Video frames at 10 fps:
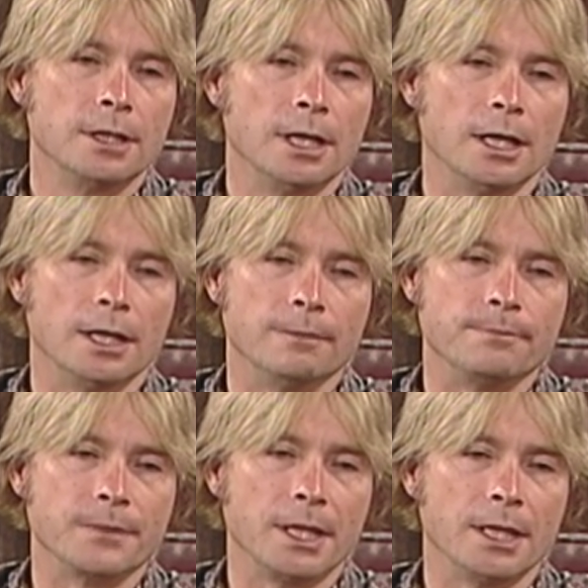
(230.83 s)

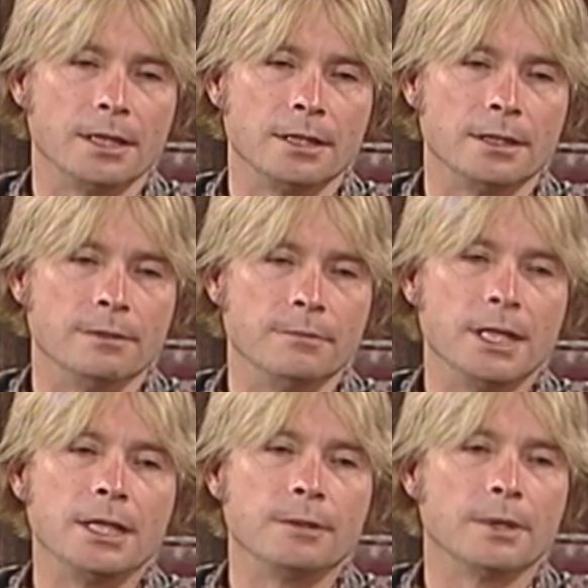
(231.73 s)
and the
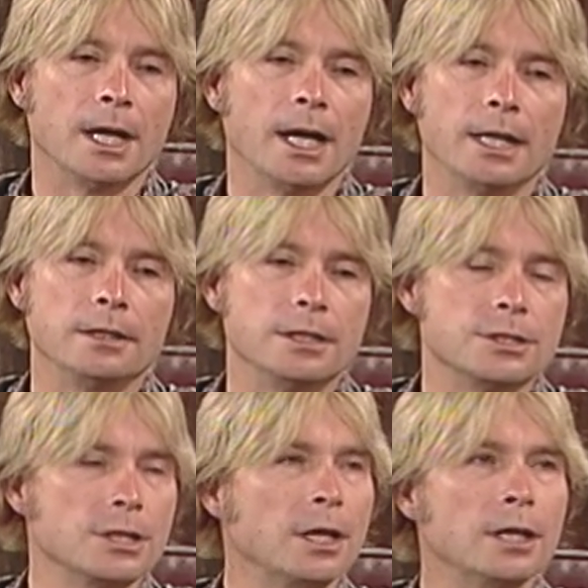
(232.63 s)
meaning behind these
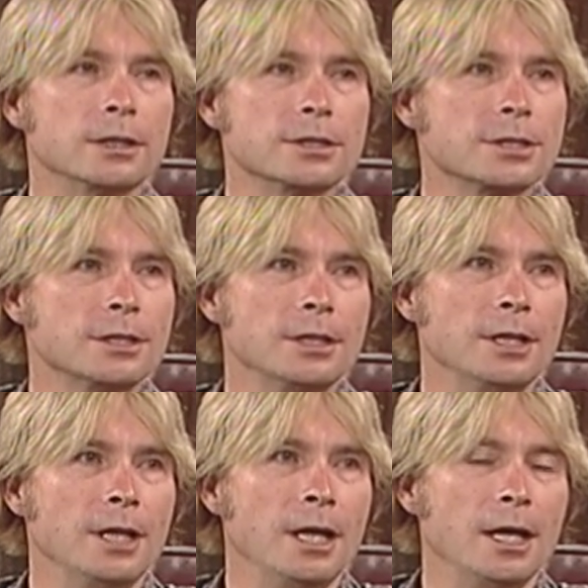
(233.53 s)
songs
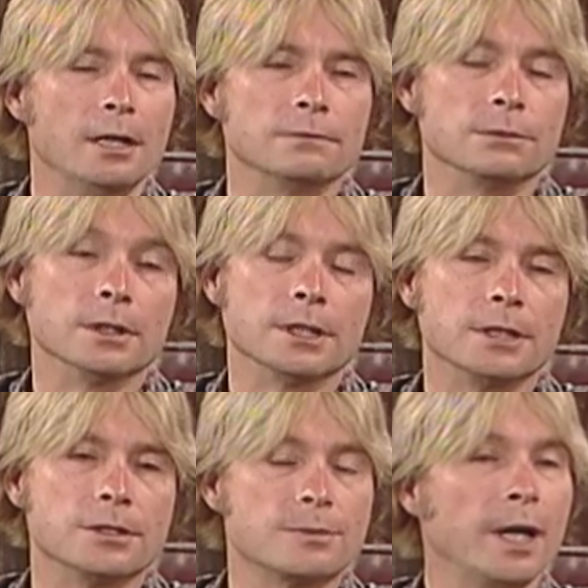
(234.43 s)
have really
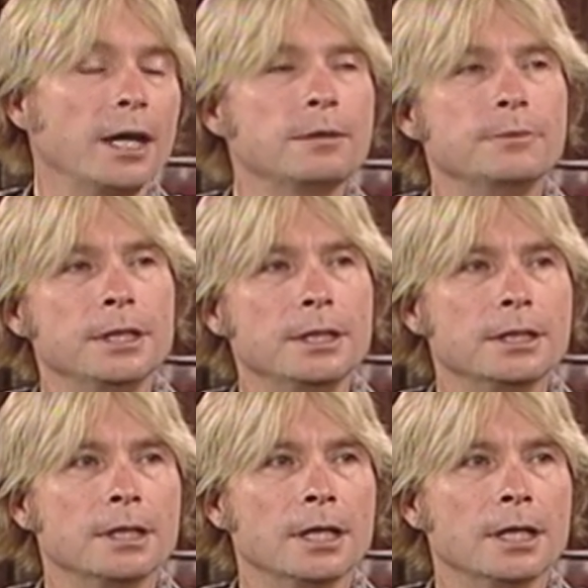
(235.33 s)
inspired me